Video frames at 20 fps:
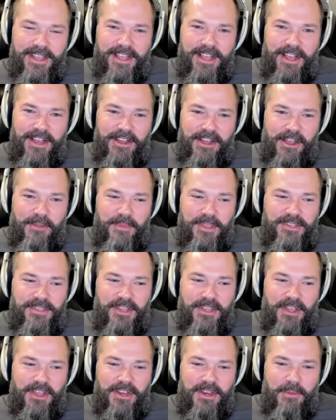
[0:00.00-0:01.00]
It's
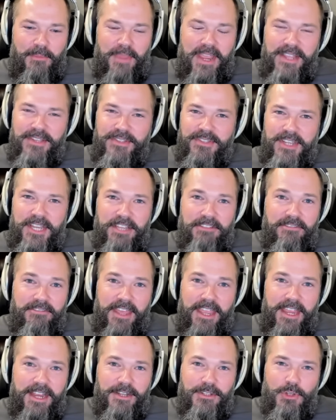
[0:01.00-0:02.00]
an amazing
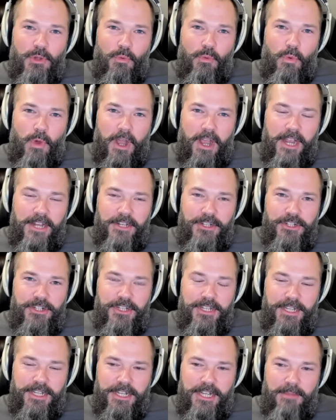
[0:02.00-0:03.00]
thing to watch,
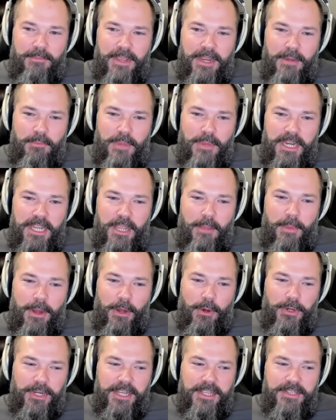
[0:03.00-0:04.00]
and many
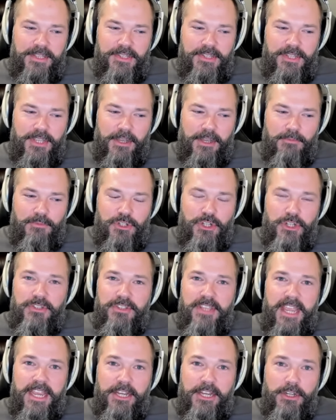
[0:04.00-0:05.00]
Americans should
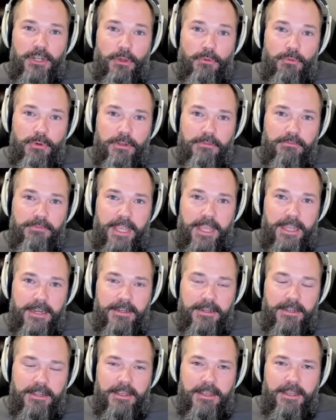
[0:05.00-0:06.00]
take note of that,
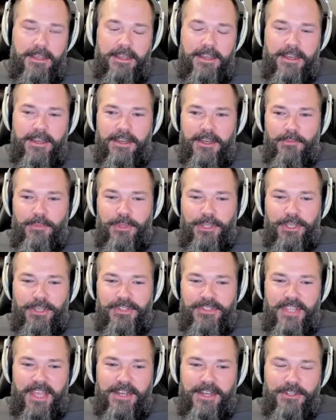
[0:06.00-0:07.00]

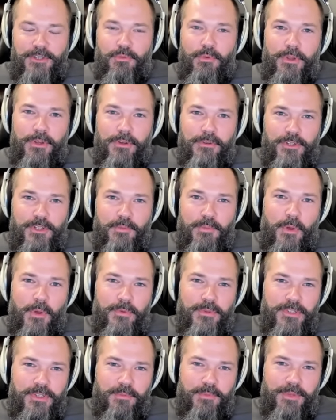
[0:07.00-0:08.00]
because that is what you're
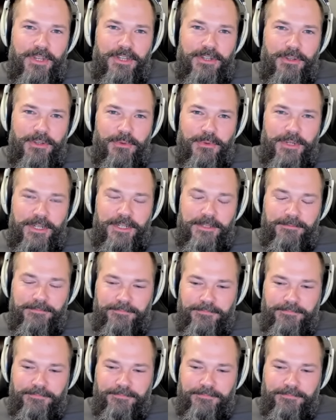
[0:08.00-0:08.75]
supposed to be doing.